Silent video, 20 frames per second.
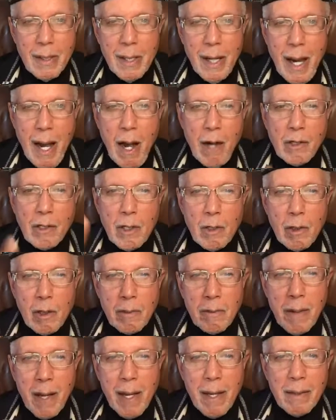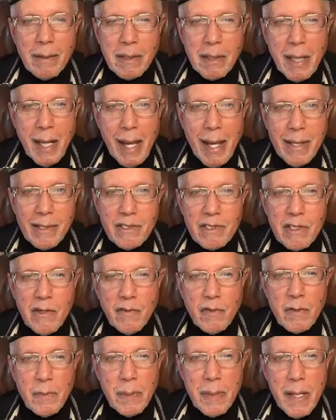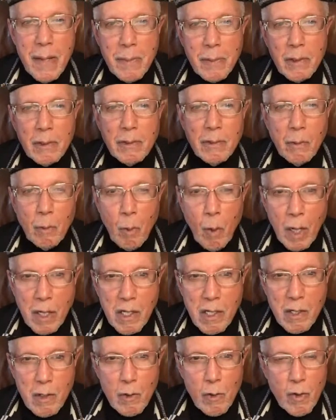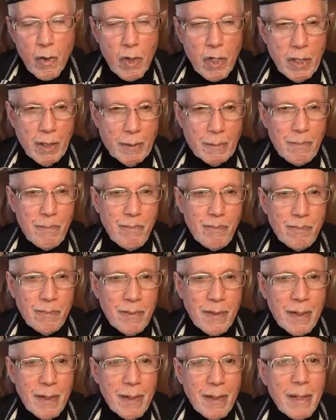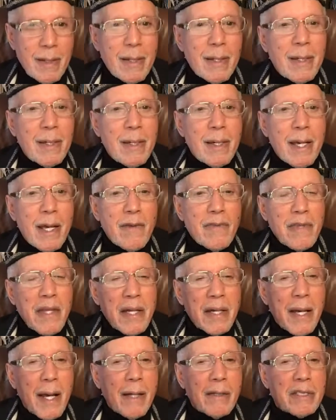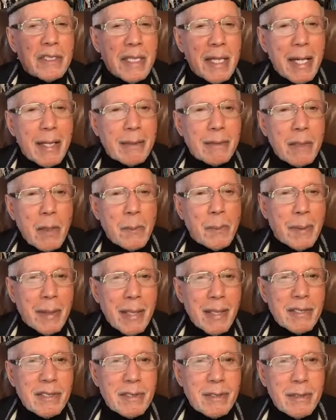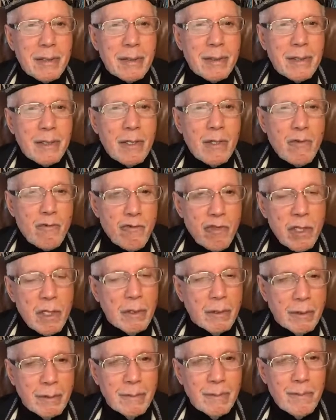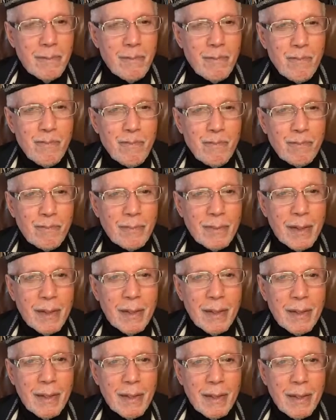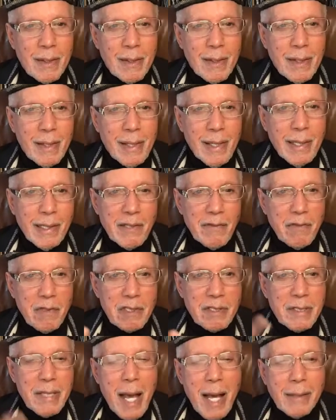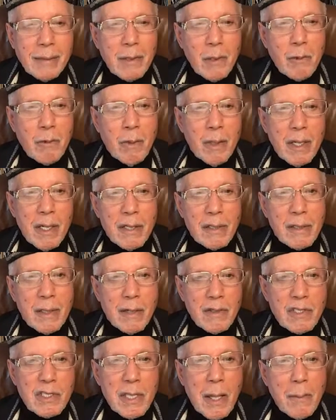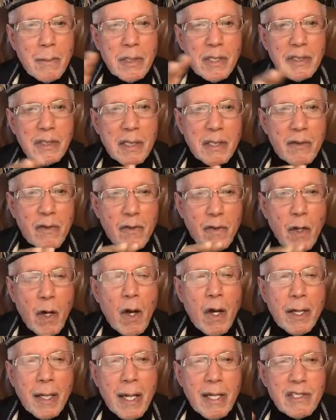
I'll go around and ask different people, what do you think? And then I'll take the best view. And if it's not the one of someone that thought I